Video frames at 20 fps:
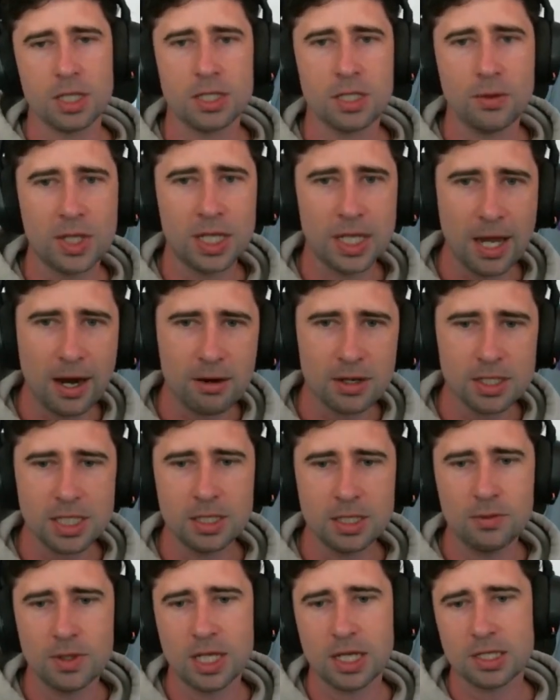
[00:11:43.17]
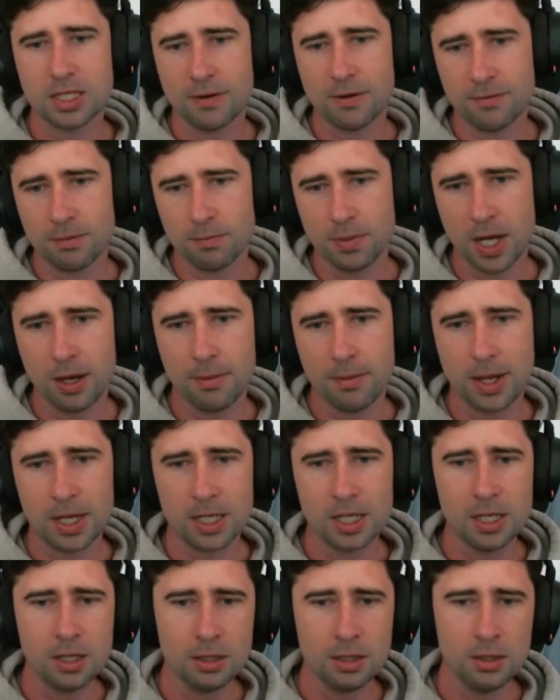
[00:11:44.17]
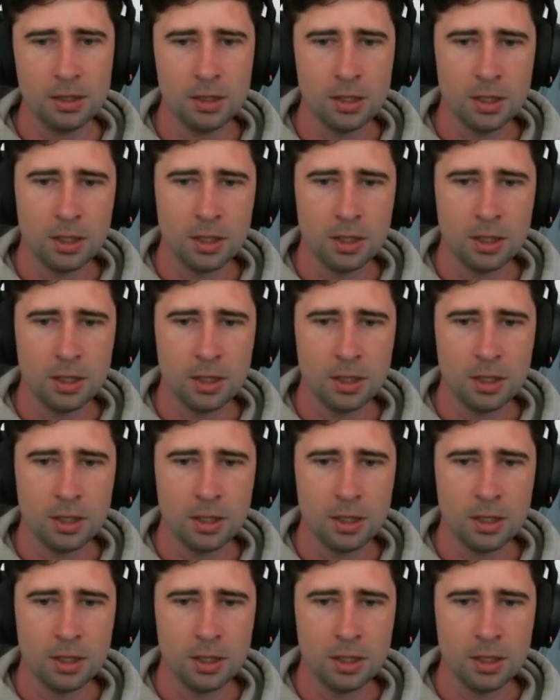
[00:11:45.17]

So we guarantee we get 7 power back here.